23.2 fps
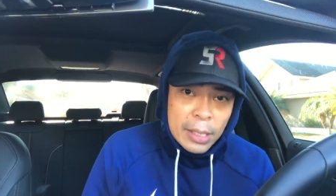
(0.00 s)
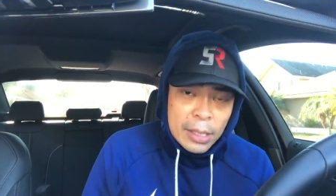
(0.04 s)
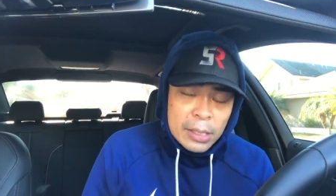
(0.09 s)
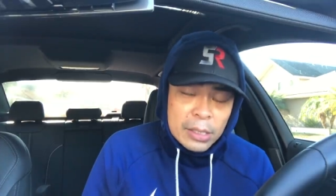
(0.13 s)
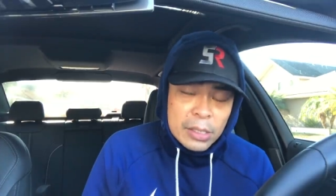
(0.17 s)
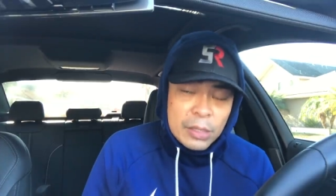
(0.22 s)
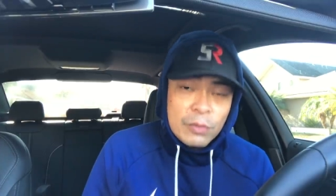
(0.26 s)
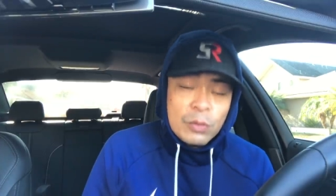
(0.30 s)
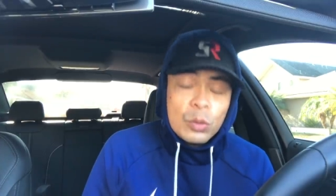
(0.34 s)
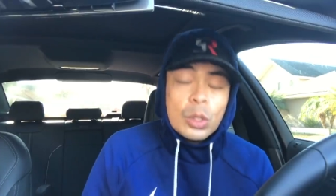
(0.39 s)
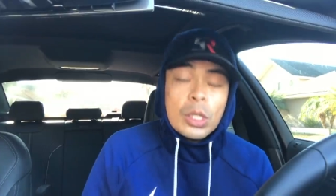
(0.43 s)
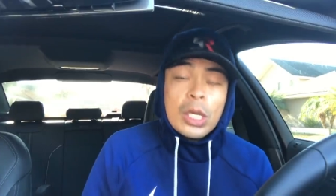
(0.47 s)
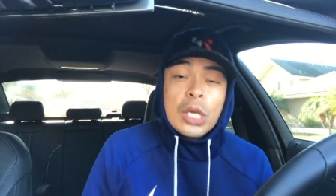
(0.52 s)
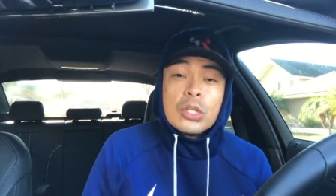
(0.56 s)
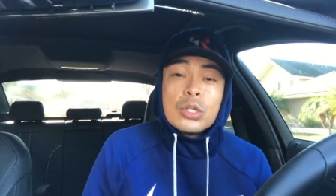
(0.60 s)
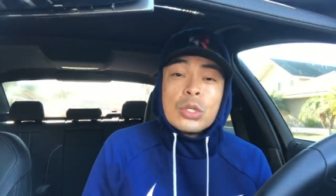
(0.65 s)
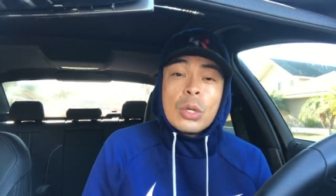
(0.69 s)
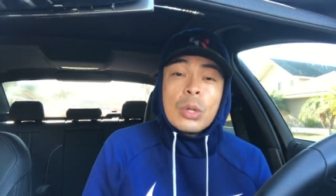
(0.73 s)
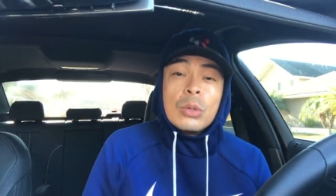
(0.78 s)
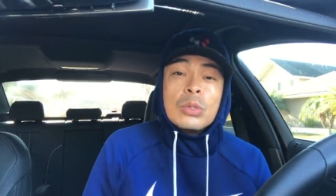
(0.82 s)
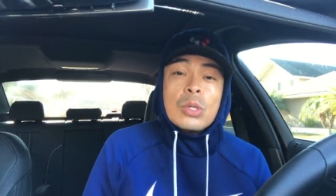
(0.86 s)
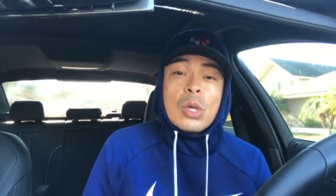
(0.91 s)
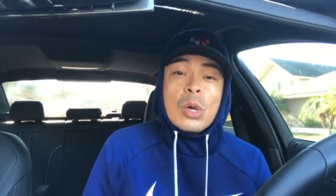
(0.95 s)
is if you get
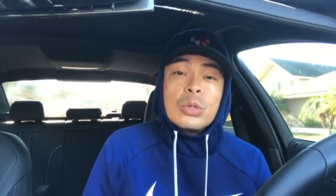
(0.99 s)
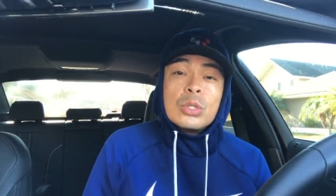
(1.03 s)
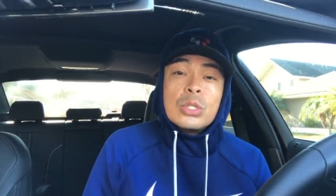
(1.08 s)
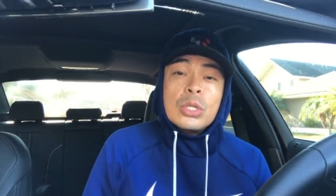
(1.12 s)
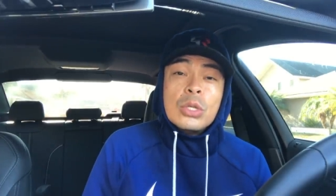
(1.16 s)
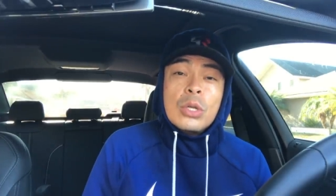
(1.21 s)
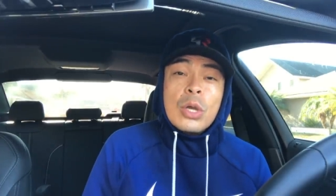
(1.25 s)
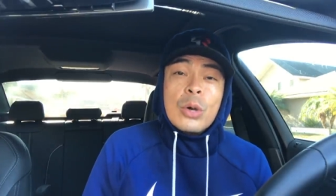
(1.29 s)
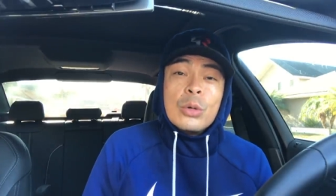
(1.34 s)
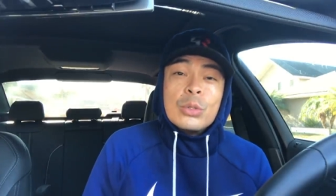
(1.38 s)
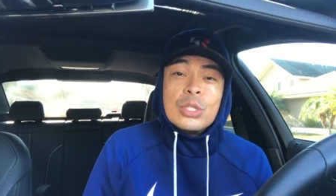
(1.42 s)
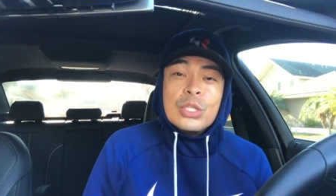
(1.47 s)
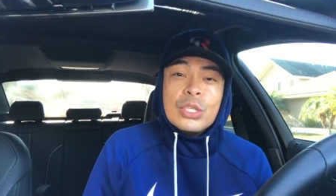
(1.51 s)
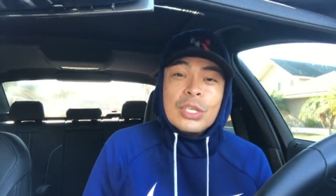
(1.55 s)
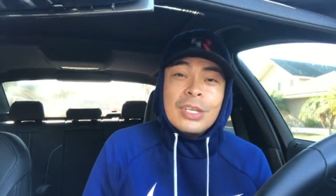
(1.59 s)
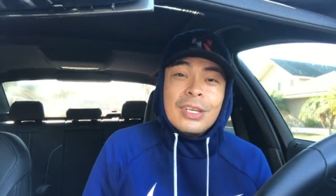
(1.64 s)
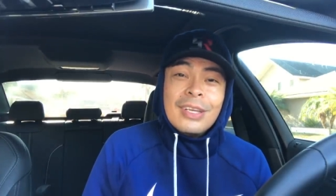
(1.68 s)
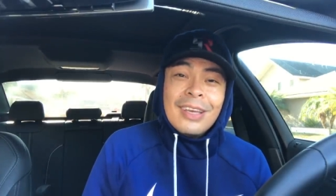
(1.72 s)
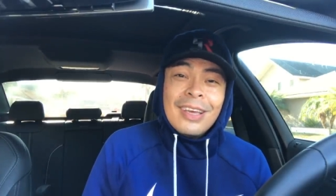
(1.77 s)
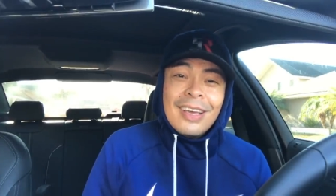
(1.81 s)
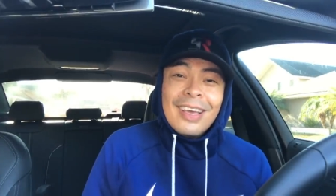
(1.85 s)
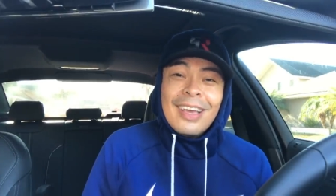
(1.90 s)
your own Yoshi Doshi.